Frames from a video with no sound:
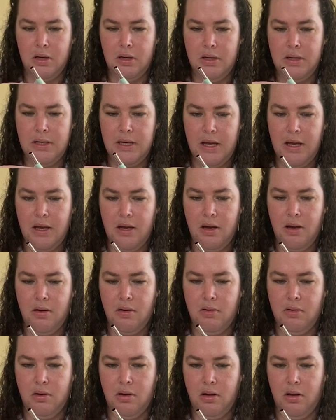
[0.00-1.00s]

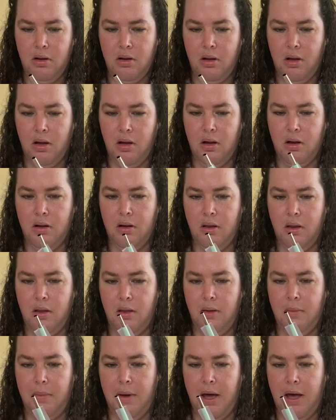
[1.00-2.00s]
down along
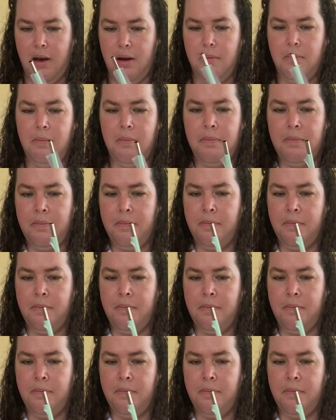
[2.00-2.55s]
the bottom.